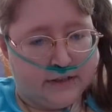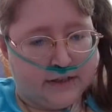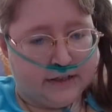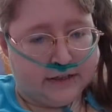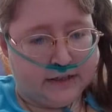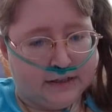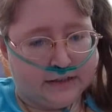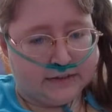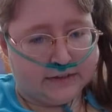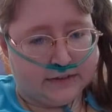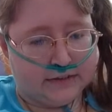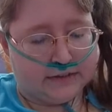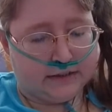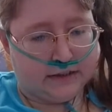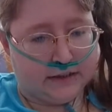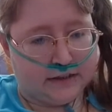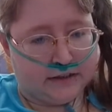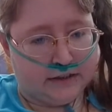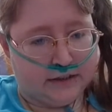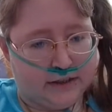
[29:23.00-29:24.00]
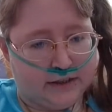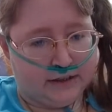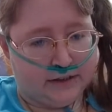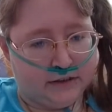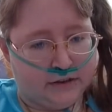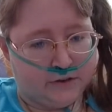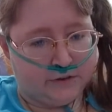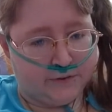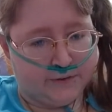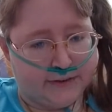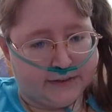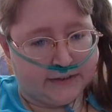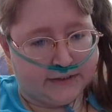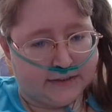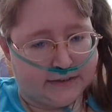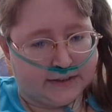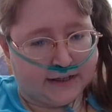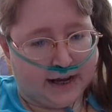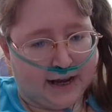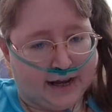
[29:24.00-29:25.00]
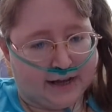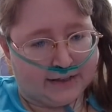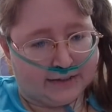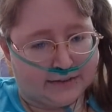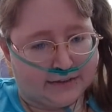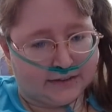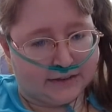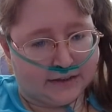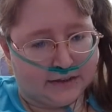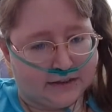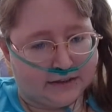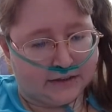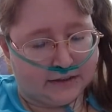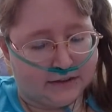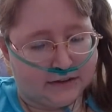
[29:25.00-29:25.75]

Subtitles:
This is turning into a disaster.